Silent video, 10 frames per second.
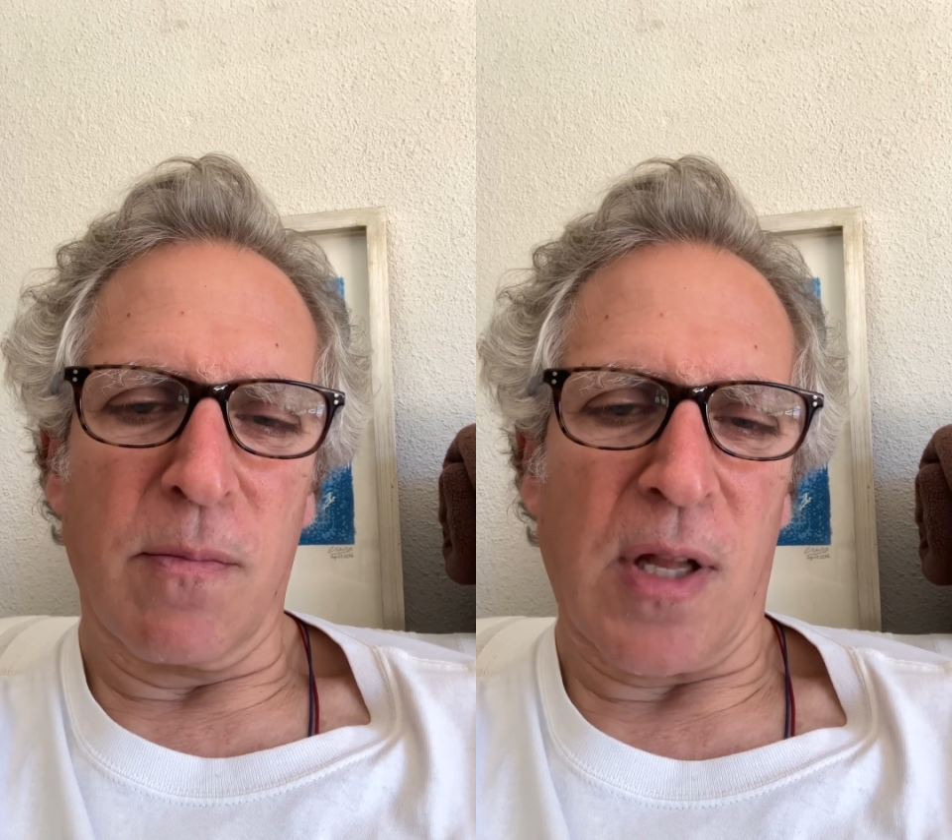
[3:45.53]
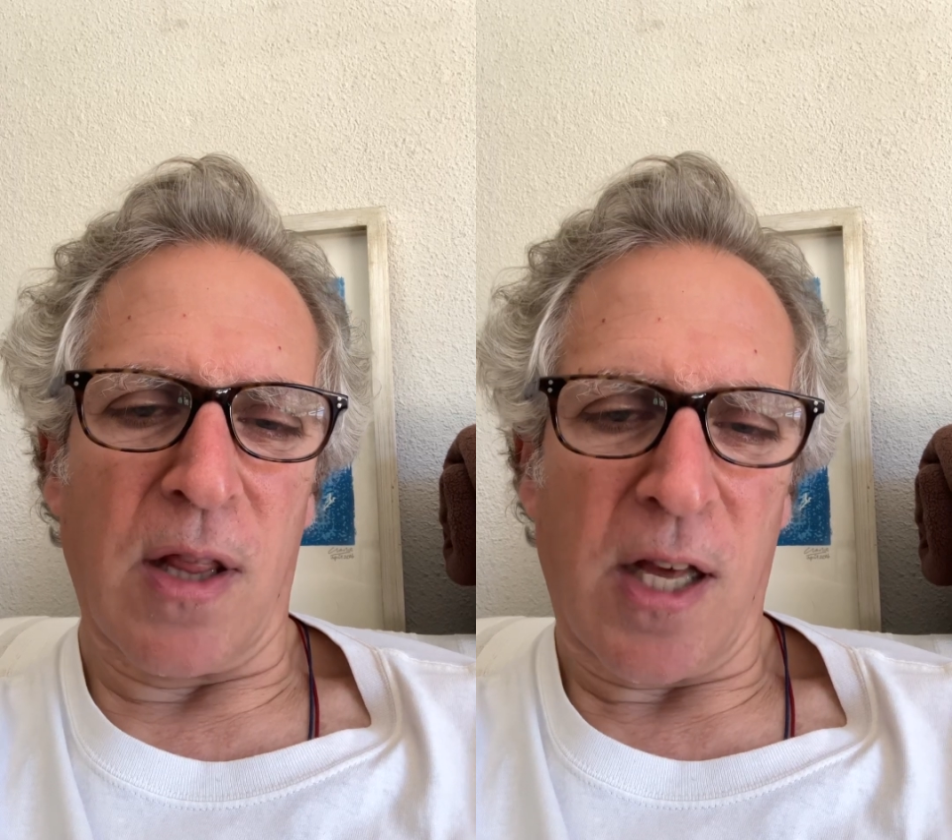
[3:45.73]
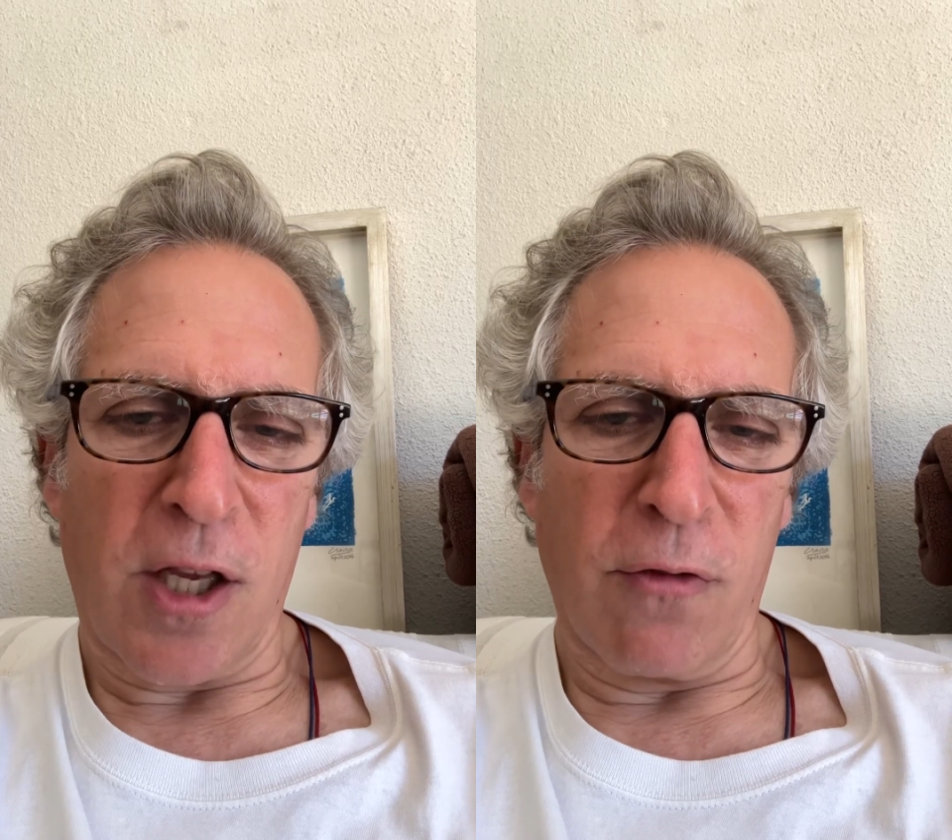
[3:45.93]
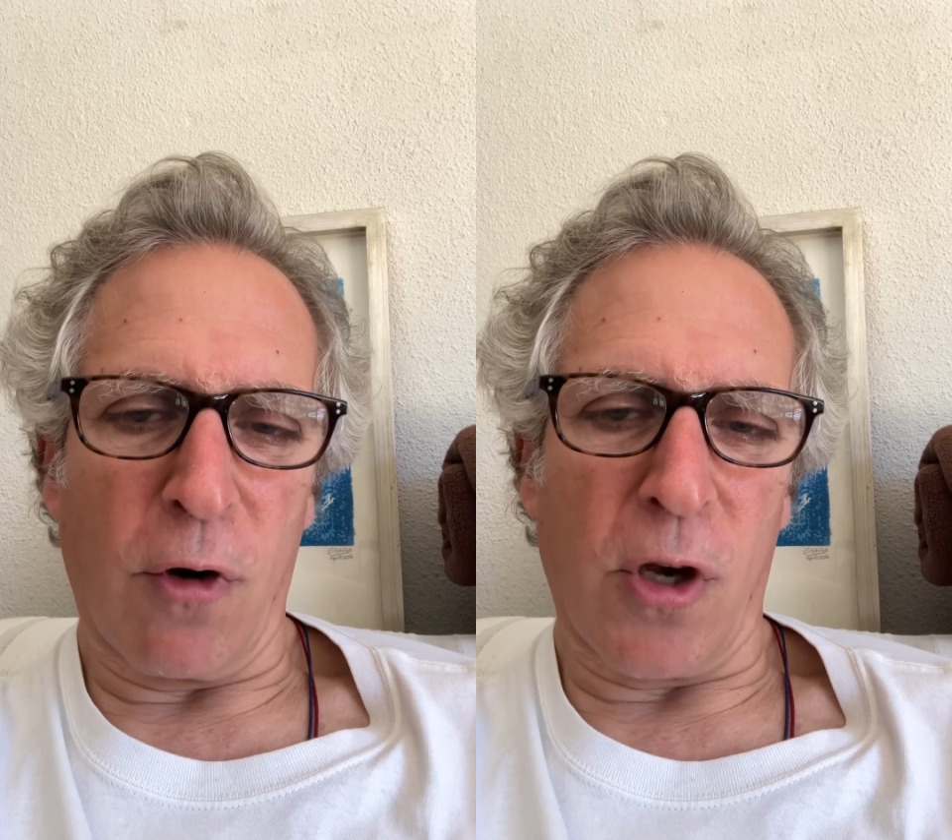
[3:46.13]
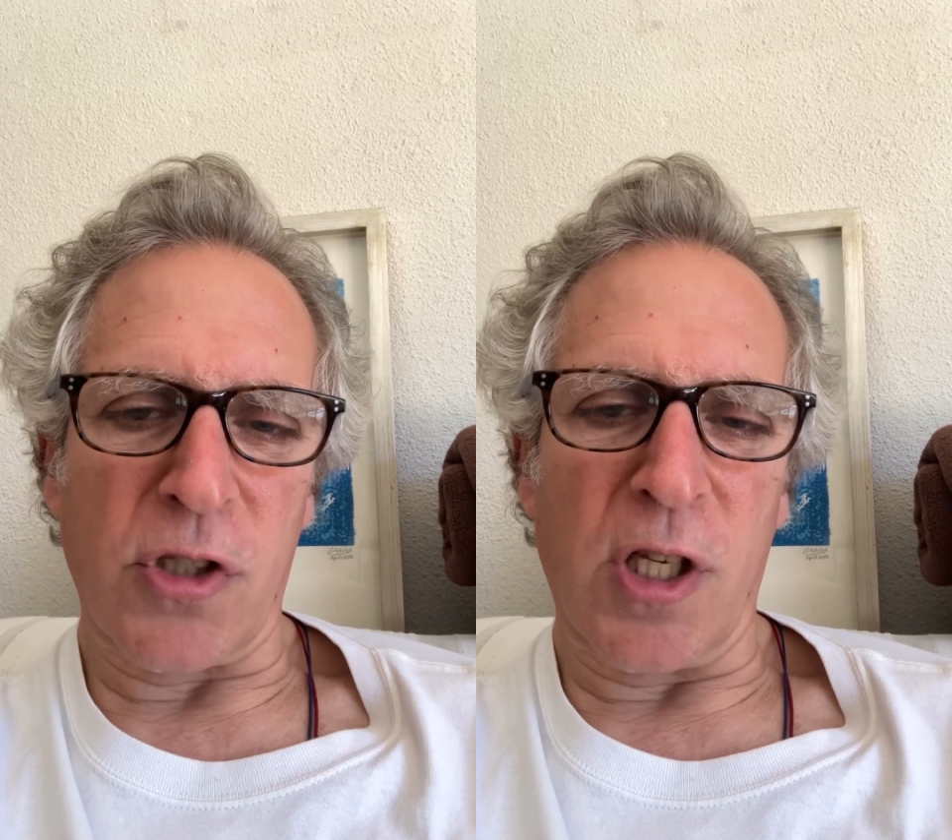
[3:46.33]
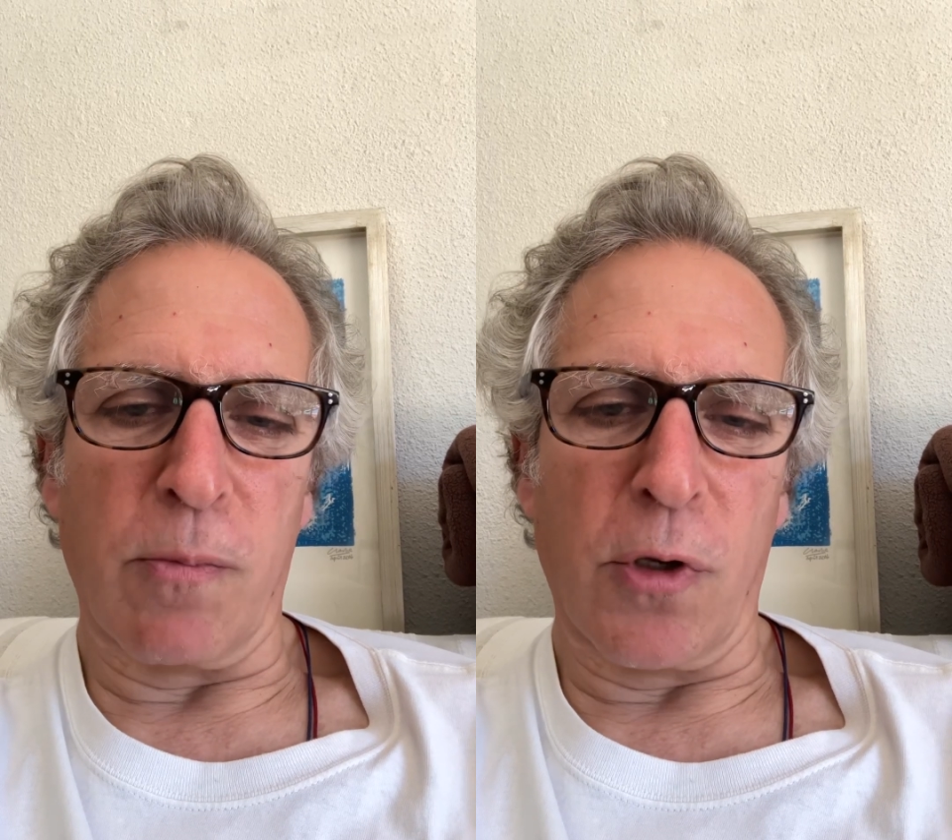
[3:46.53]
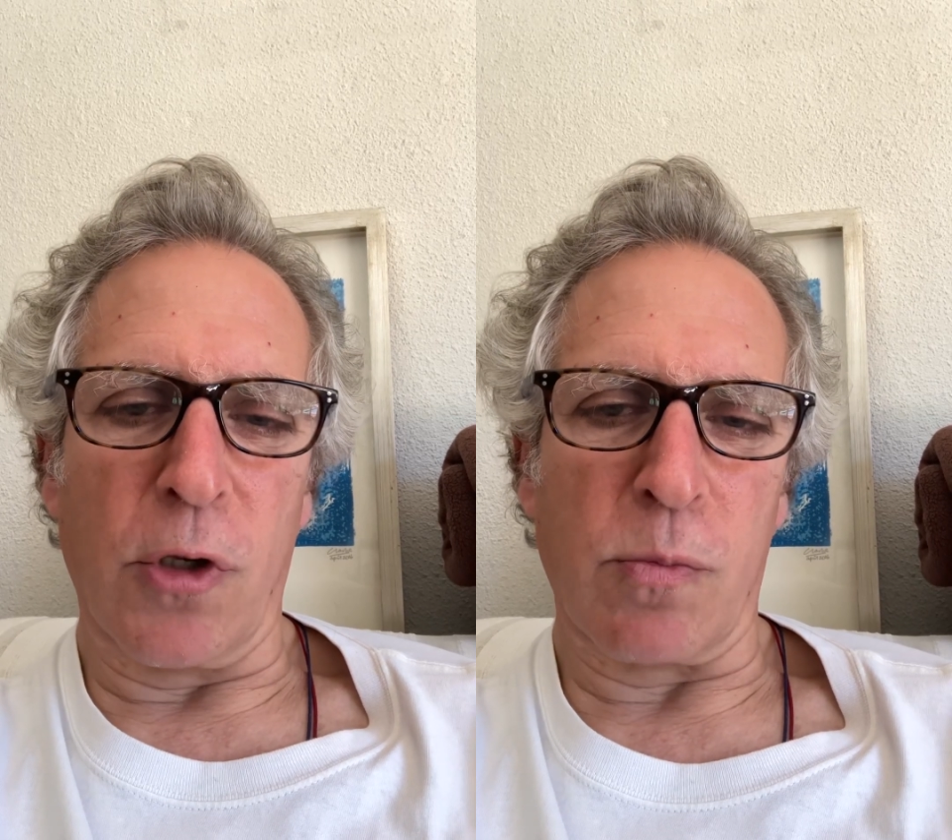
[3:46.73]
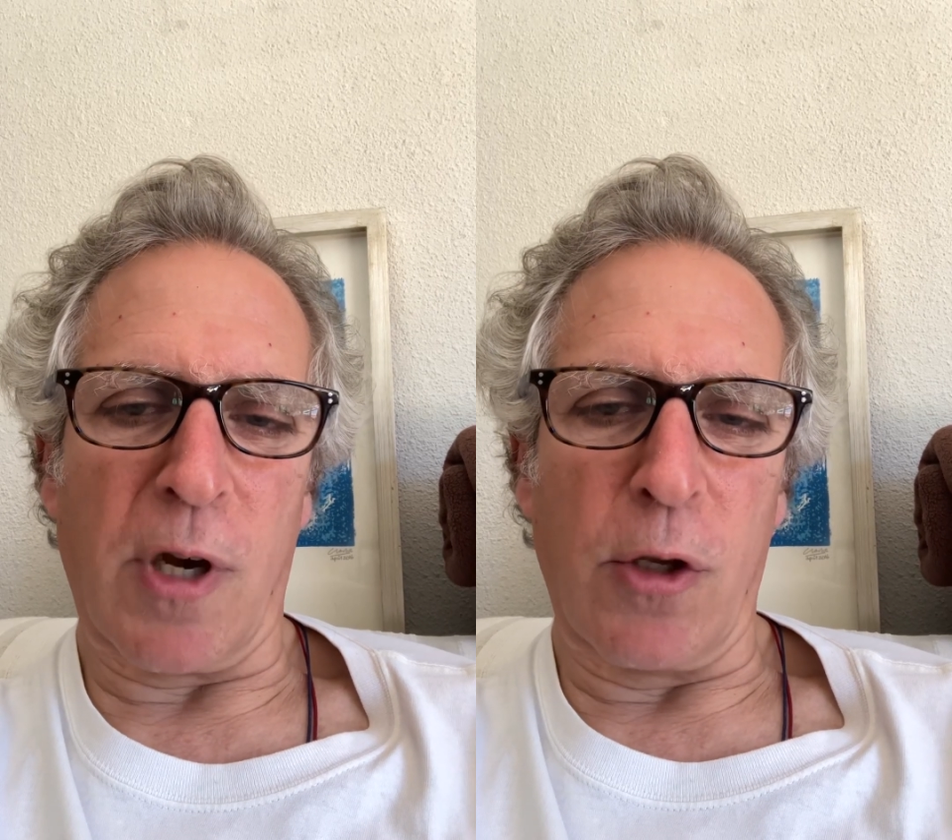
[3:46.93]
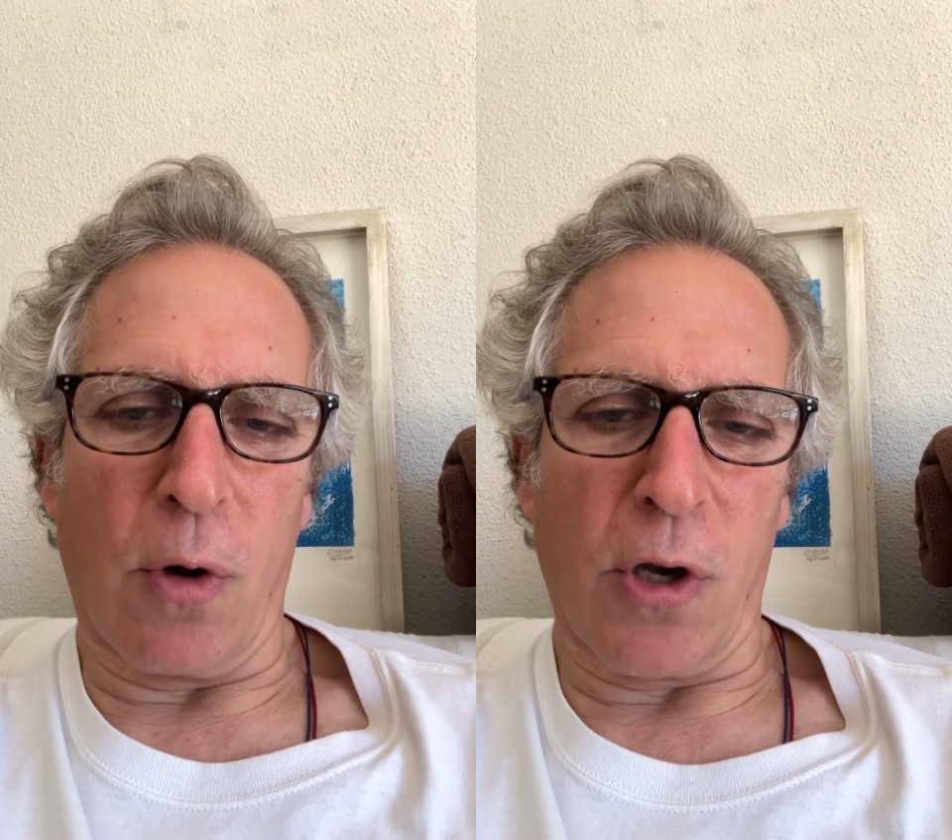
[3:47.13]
But thank you for asking because by you